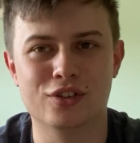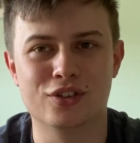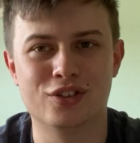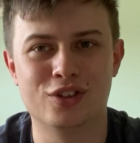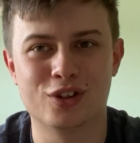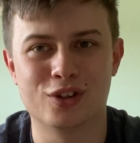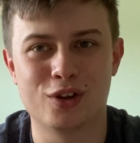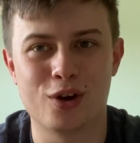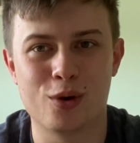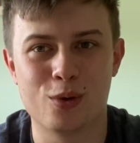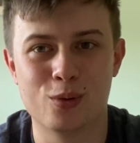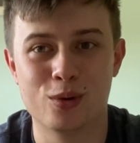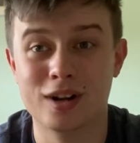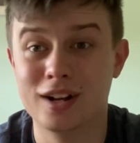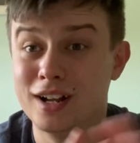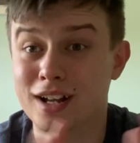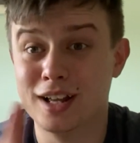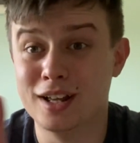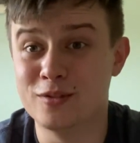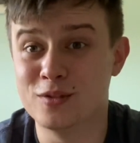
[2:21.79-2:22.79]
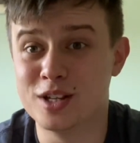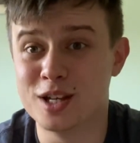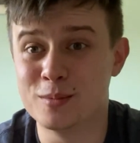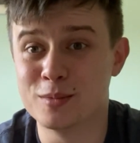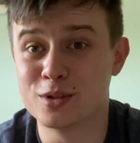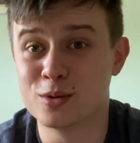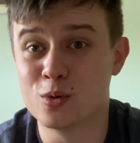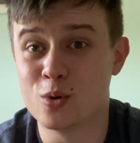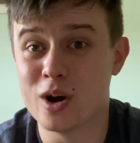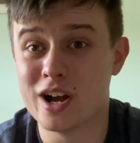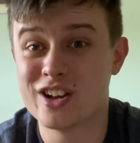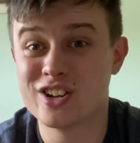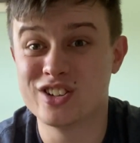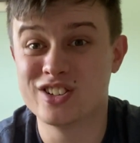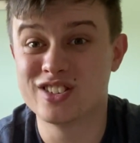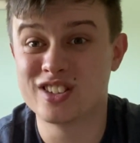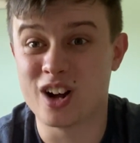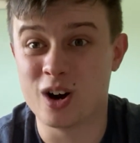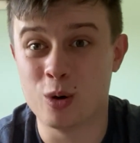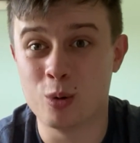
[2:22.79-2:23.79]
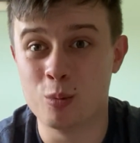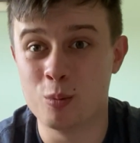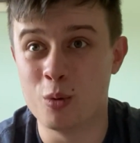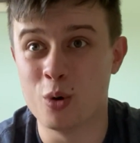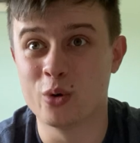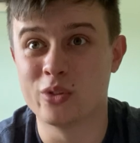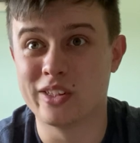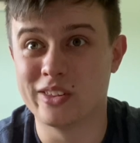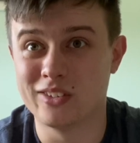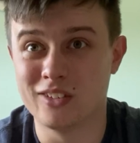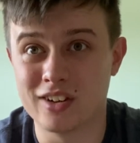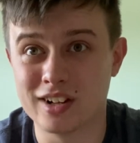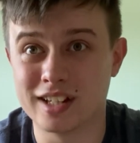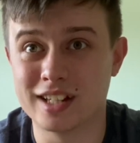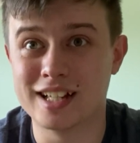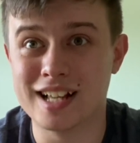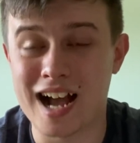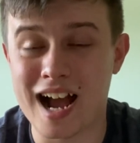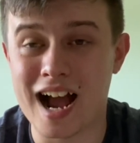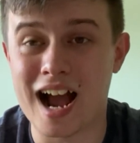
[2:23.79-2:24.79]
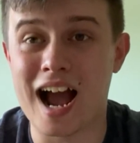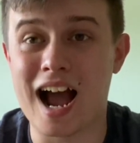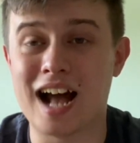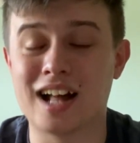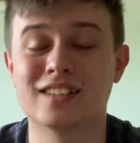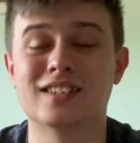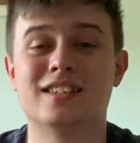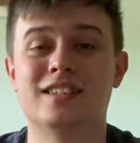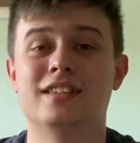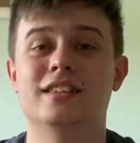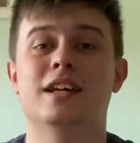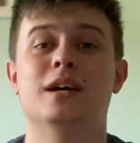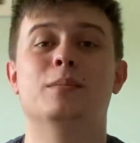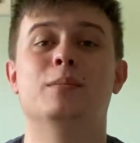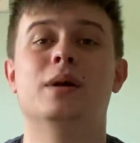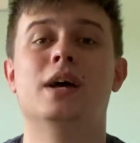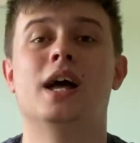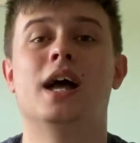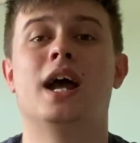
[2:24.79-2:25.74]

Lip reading: So if you give me some questions, I'll more than likely answer them